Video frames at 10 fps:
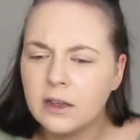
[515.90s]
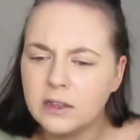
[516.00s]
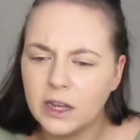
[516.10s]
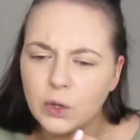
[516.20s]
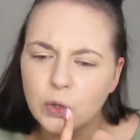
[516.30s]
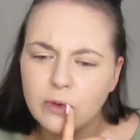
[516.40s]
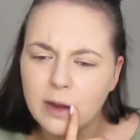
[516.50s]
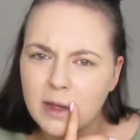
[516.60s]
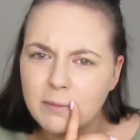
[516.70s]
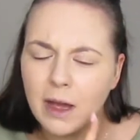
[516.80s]
Like all
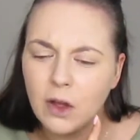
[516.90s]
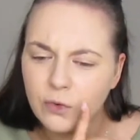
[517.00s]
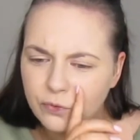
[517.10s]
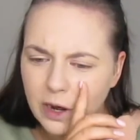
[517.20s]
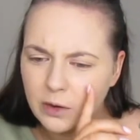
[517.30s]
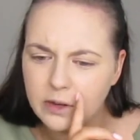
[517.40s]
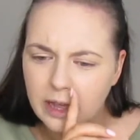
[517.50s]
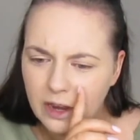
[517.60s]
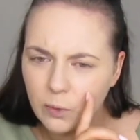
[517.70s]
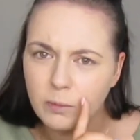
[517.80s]
around my mouth, around
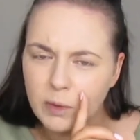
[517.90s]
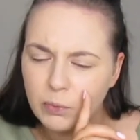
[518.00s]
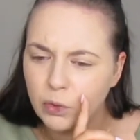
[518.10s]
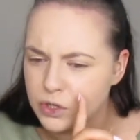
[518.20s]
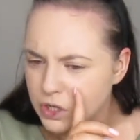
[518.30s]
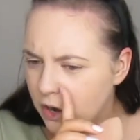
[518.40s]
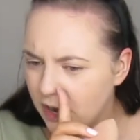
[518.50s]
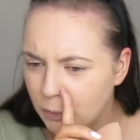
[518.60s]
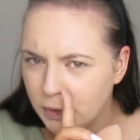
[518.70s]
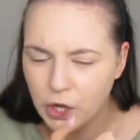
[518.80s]
here where my pores are
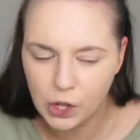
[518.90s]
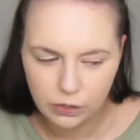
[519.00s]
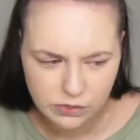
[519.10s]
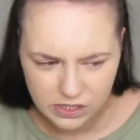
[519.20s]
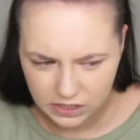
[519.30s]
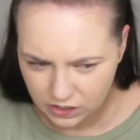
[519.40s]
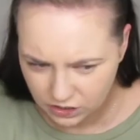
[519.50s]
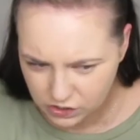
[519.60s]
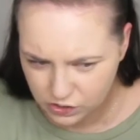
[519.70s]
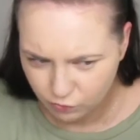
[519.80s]
and on my nose, it
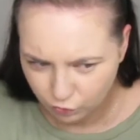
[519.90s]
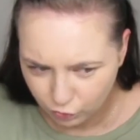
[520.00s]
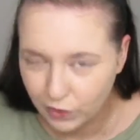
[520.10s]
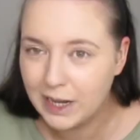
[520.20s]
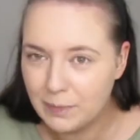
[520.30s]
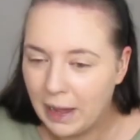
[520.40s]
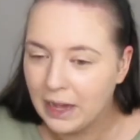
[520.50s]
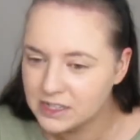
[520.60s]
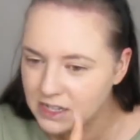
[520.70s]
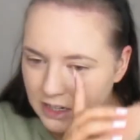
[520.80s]
looks really
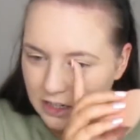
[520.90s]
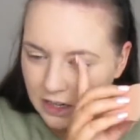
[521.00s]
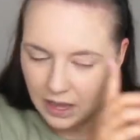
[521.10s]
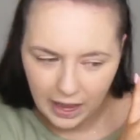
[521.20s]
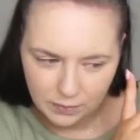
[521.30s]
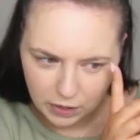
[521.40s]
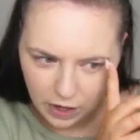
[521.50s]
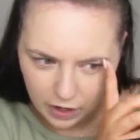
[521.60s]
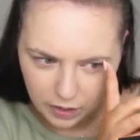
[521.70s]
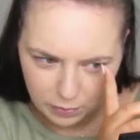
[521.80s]
bad. And my
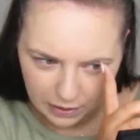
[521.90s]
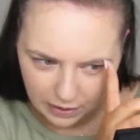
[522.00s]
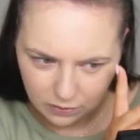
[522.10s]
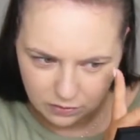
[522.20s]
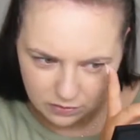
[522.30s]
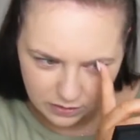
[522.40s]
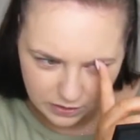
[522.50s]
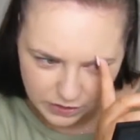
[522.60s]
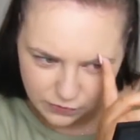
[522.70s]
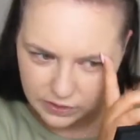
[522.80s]
eyebrow
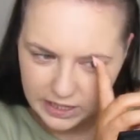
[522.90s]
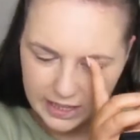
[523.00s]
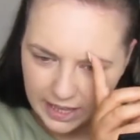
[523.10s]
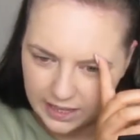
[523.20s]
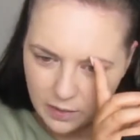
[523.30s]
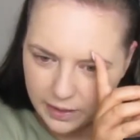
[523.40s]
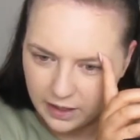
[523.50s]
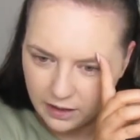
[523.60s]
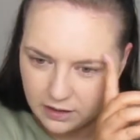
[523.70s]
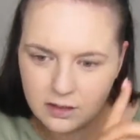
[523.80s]
looks really cakey up
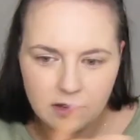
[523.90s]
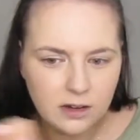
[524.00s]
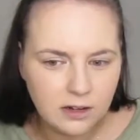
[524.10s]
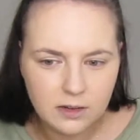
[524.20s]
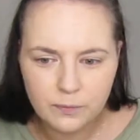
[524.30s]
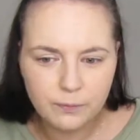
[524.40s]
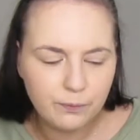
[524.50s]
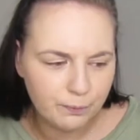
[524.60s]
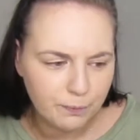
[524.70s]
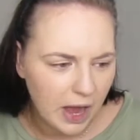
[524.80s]
here.
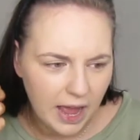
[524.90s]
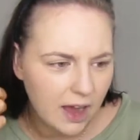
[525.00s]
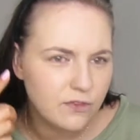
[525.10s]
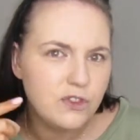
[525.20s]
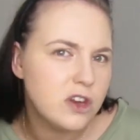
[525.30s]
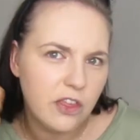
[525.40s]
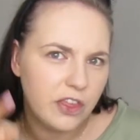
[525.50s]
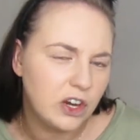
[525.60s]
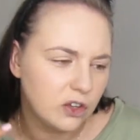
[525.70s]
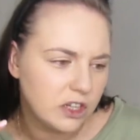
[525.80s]
I have
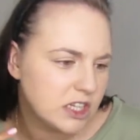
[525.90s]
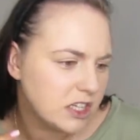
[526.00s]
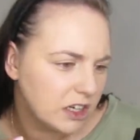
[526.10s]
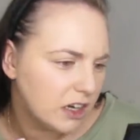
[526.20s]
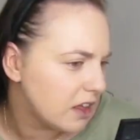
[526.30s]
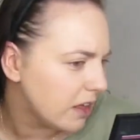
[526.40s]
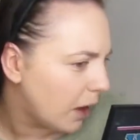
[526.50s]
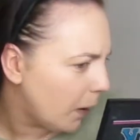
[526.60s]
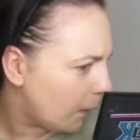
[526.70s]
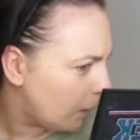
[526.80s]
nothing on this side like
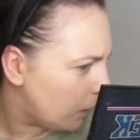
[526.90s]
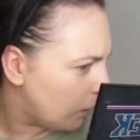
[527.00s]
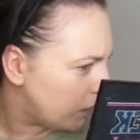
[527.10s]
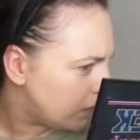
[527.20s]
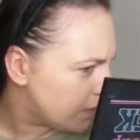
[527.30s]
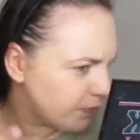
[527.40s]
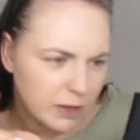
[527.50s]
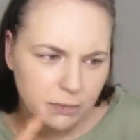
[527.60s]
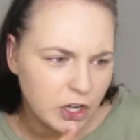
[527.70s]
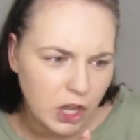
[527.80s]
that.
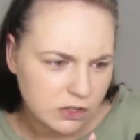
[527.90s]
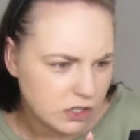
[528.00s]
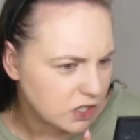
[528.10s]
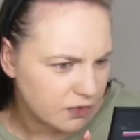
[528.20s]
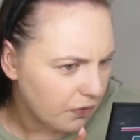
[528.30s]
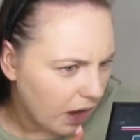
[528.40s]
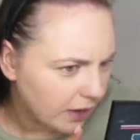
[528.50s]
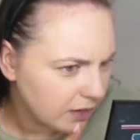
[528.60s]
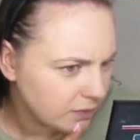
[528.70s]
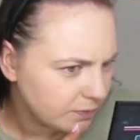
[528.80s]
My nose looks
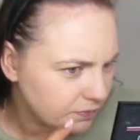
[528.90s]
fine.